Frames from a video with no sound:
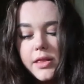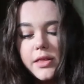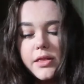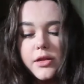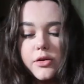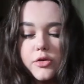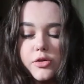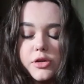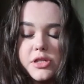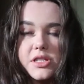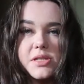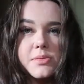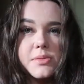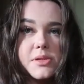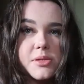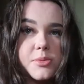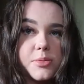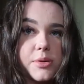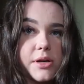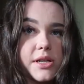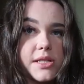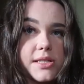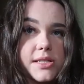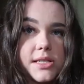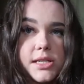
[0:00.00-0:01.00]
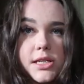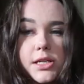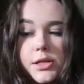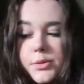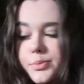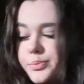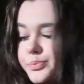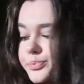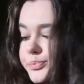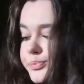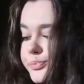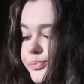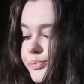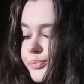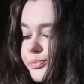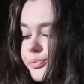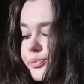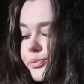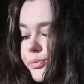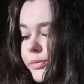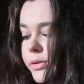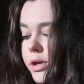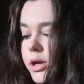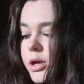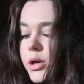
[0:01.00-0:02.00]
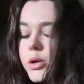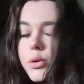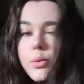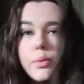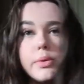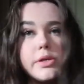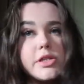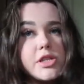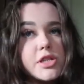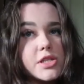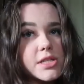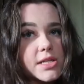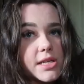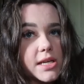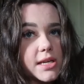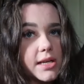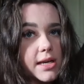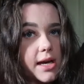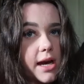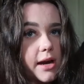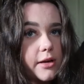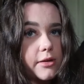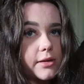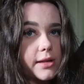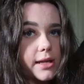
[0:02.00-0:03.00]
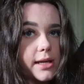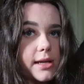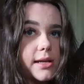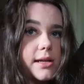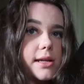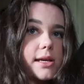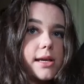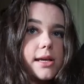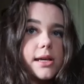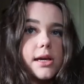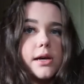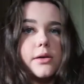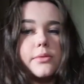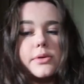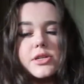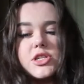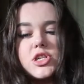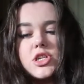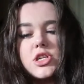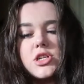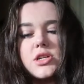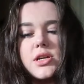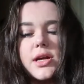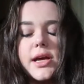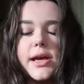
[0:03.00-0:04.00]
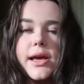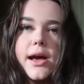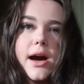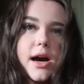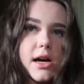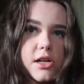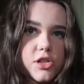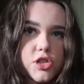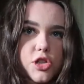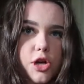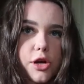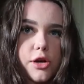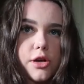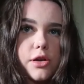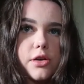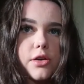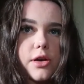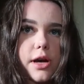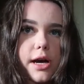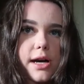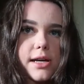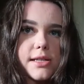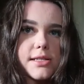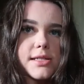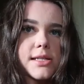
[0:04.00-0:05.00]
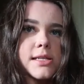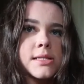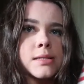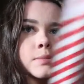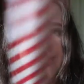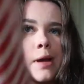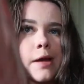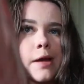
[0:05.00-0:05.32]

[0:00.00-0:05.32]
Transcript: the Christmas present which is currently in here which I can't show you guys because